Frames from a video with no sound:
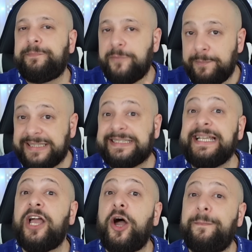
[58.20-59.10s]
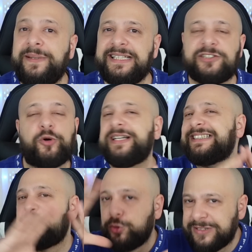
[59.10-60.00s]
missing a piece or
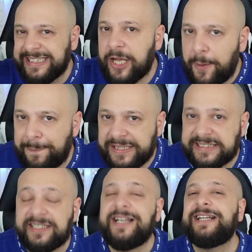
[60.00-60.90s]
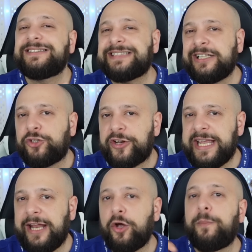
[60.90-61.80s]
is losing a piece.
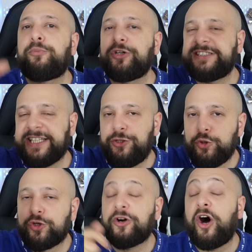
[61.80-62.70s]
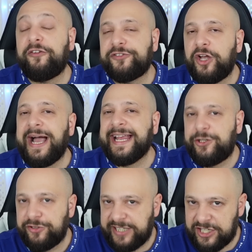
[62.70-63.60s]
Santoriello, prosecutor of the
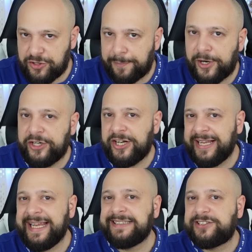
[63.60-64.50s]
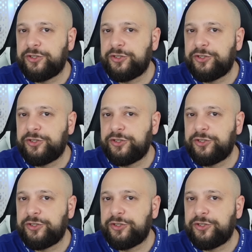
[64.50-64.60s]
accusation part against